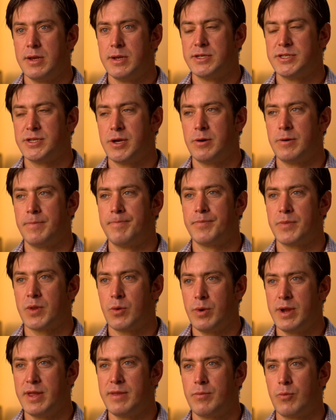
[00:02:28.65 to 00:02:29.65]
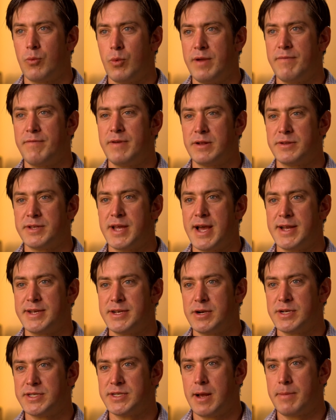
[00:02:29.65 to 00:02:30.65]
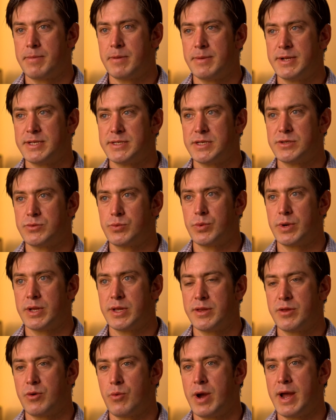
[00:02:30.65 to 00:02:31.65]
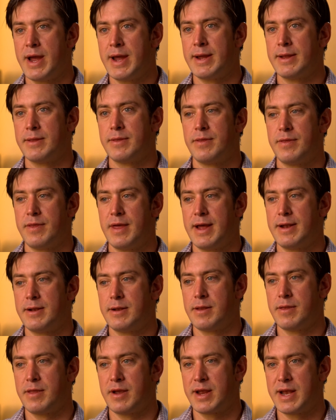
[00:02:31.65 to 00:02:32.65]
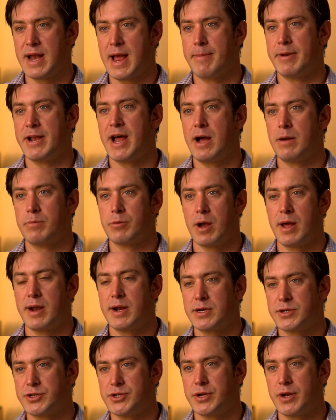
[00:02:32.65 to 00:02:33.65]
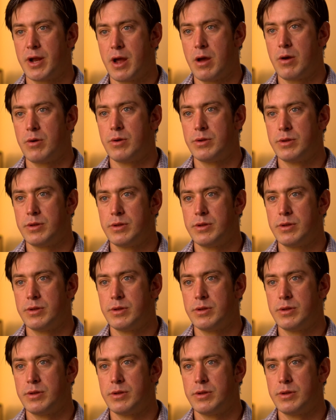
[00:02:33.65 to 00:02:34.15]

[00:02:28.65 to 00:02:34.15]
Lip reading: So we feel dietary supplements is really the way that the cannabidiol products should go.